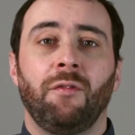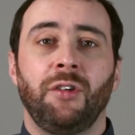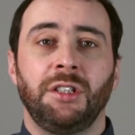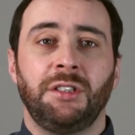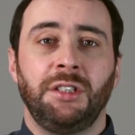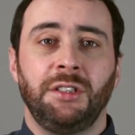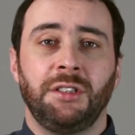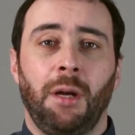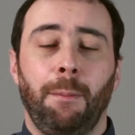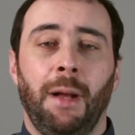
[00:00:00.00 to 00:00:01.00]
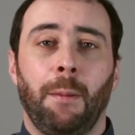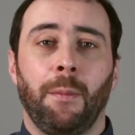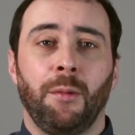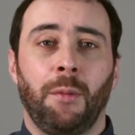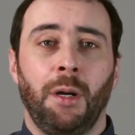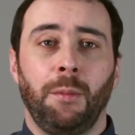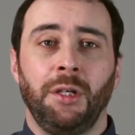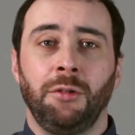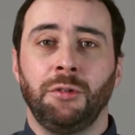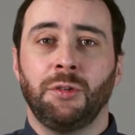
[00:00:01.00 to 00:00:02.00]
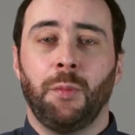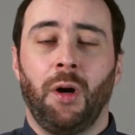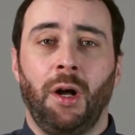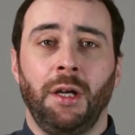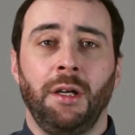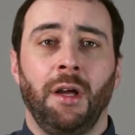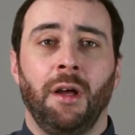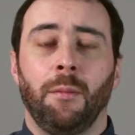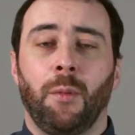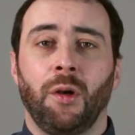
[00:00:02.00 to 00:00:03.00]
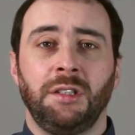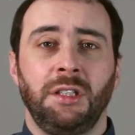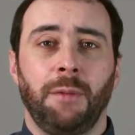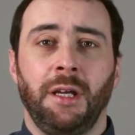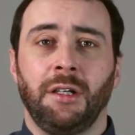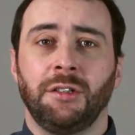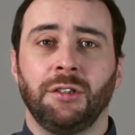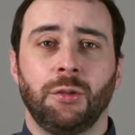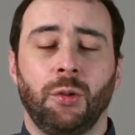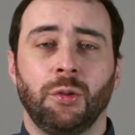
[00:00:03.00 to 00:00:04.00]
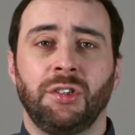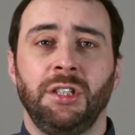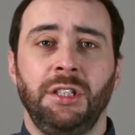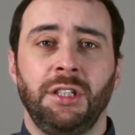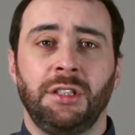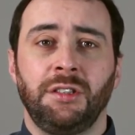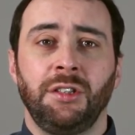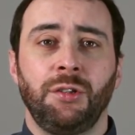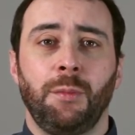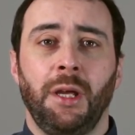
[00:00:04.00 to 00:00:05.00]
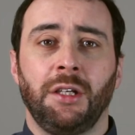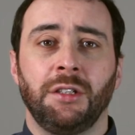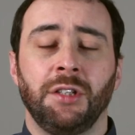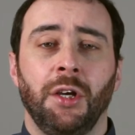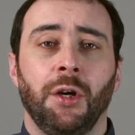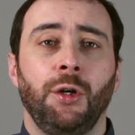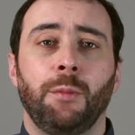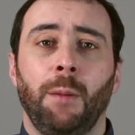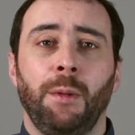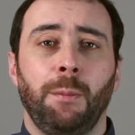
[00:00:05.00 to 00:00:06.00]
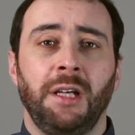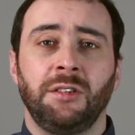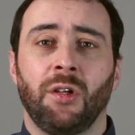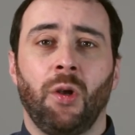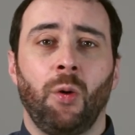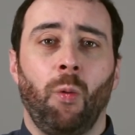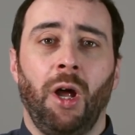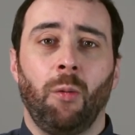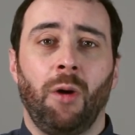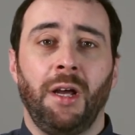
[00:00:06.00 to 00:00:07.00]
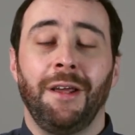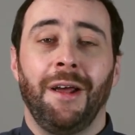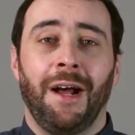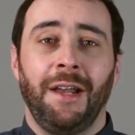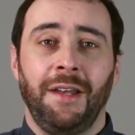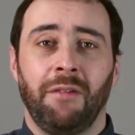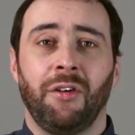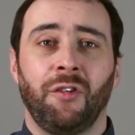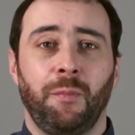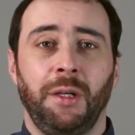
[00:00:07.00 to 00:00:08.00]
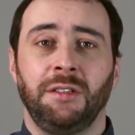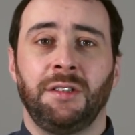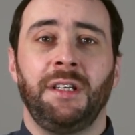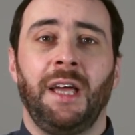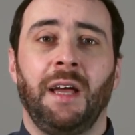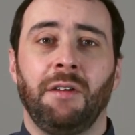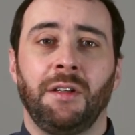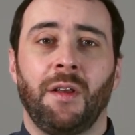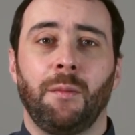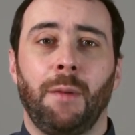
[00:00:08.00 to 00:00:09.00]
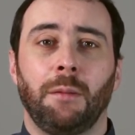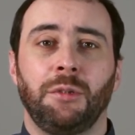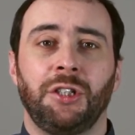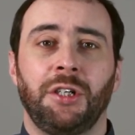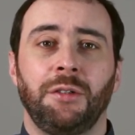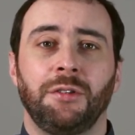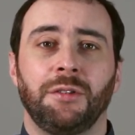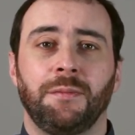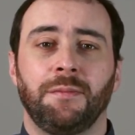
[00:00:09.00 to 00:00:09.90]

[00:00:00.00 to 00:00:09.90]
versus a map that might be used by policymakers or, or senior decision makers who might be based a long way away and never have been to the area that the map shows.